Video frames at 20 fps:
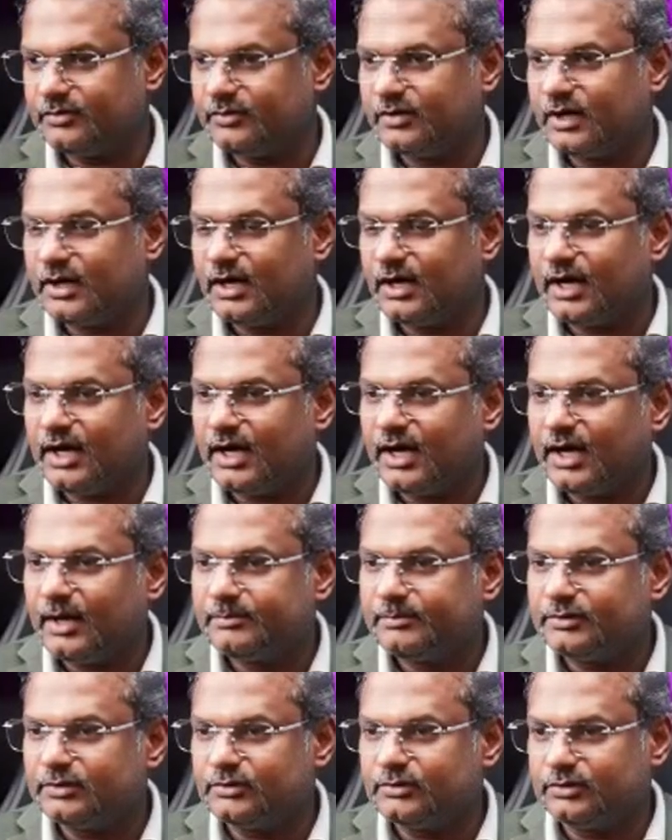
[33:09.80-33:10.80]
going to
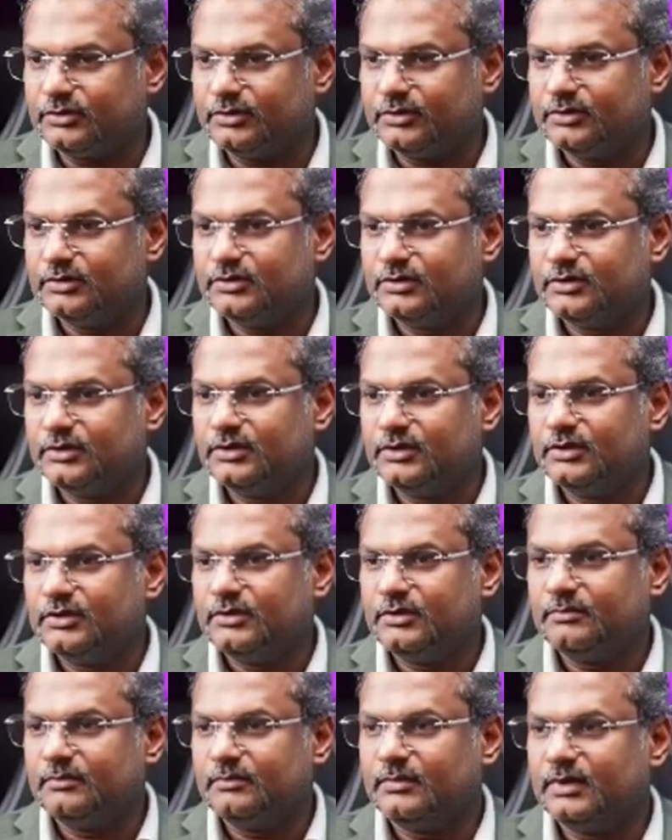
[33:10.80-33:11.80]
upload
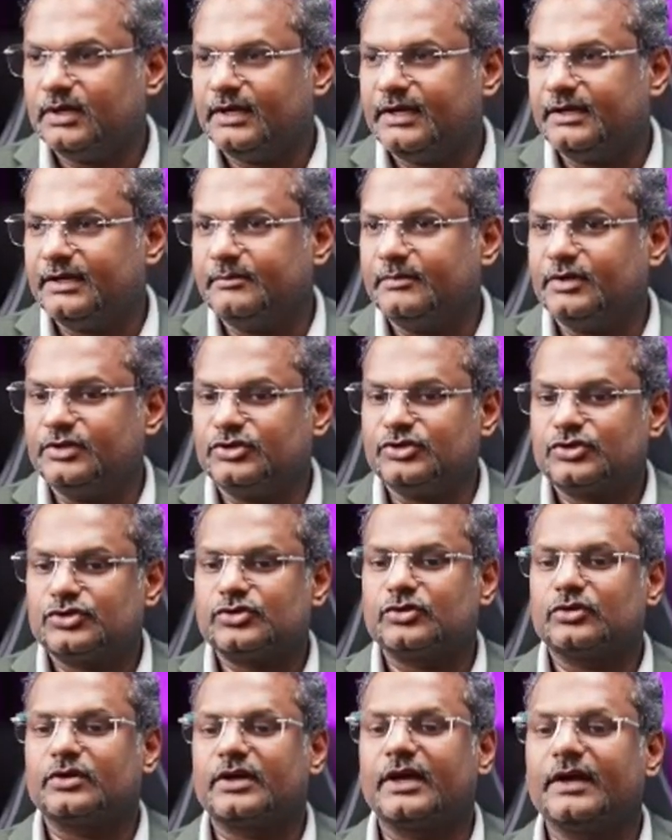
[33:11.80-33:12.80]
my
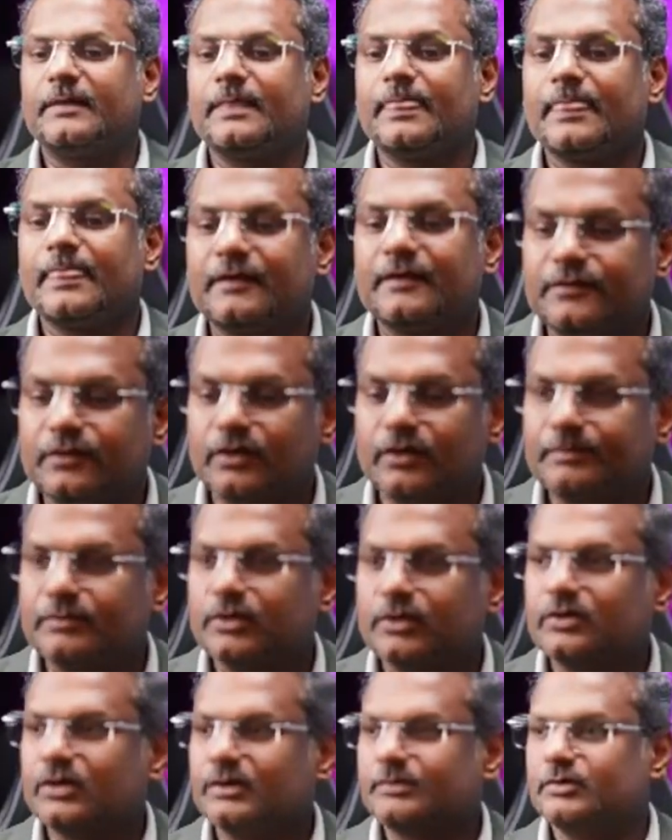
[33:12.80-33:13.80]
image. Okay, so
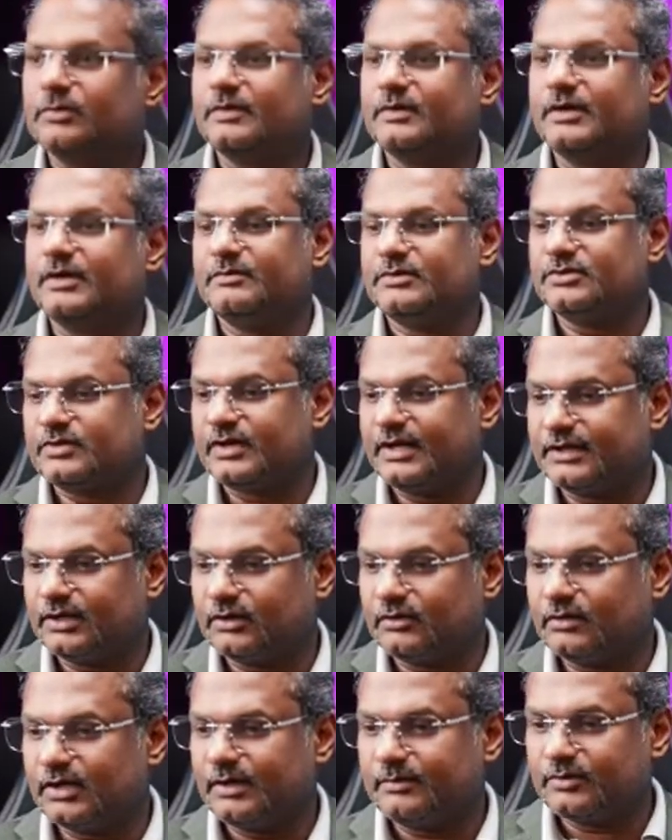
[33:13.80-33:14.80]
I'm not going to upload my image
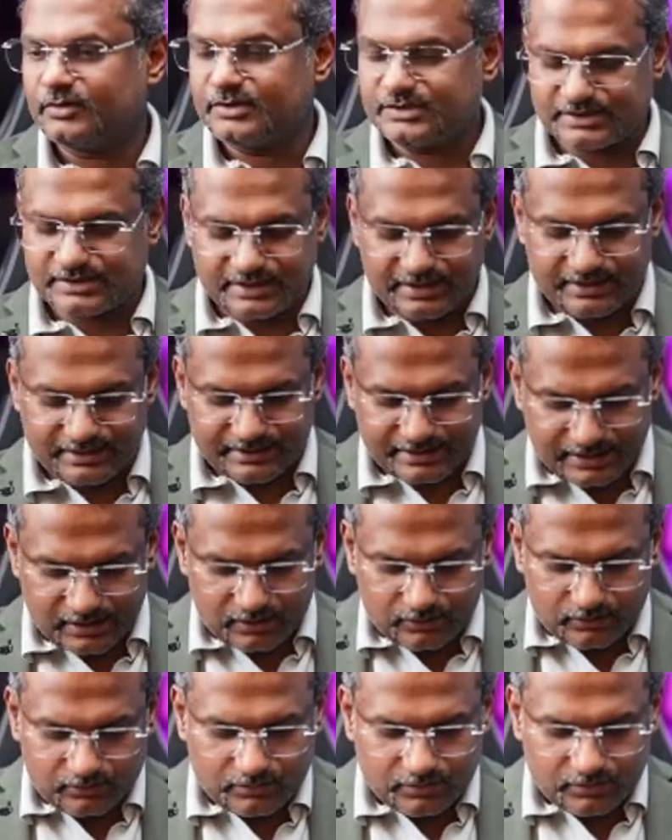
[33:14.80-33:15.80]
right now. I'm going to say,
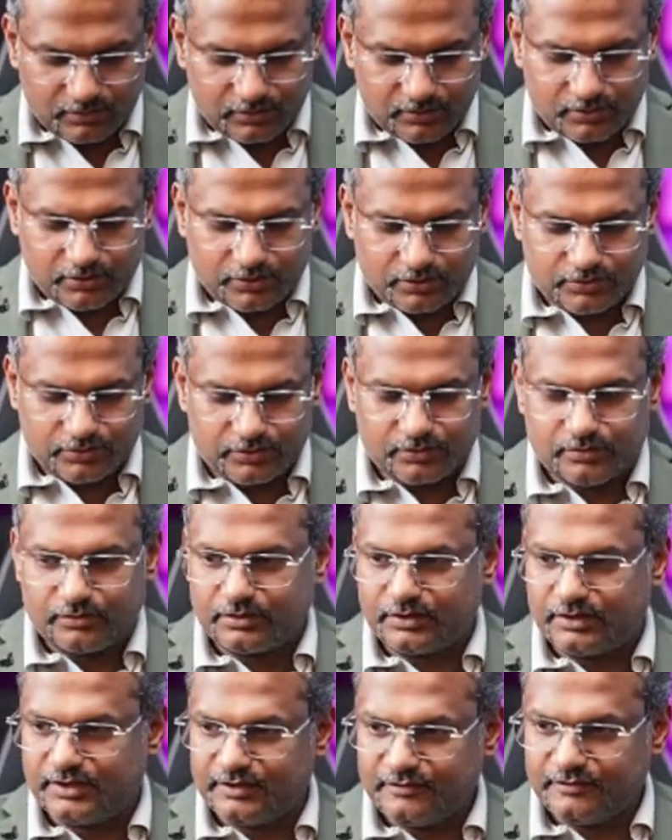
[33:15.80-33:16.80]
now
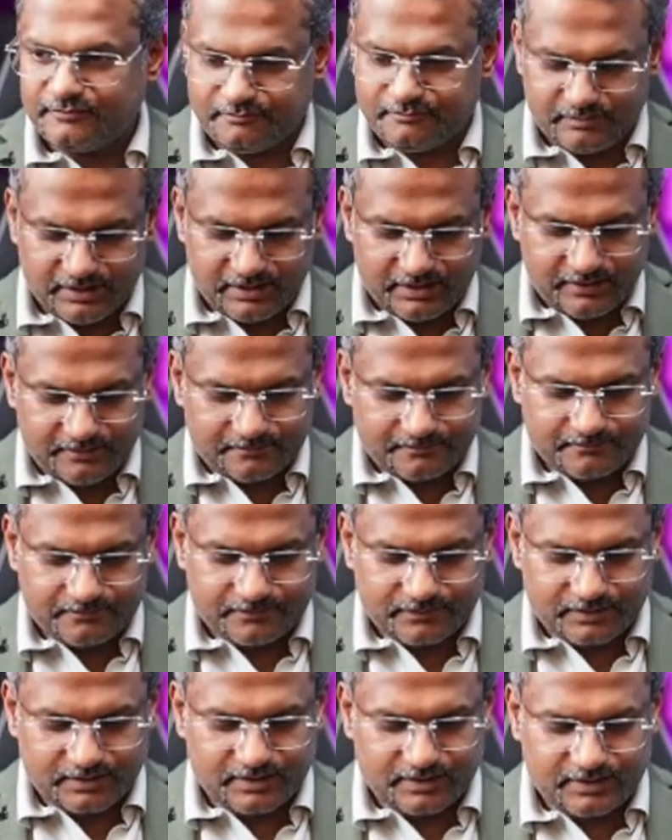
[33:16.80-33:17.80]
give me
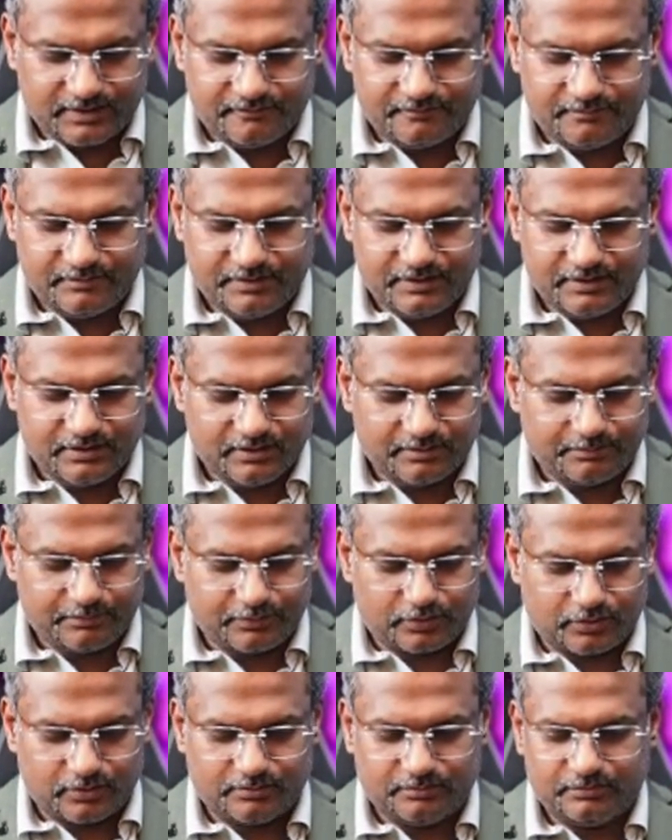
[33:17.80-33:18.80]
a
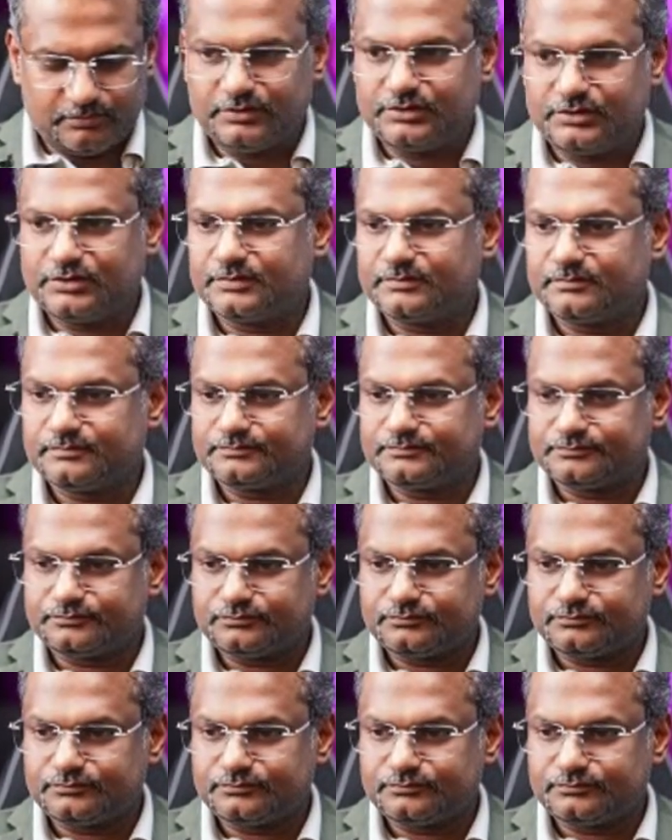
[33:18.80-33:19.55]
prompt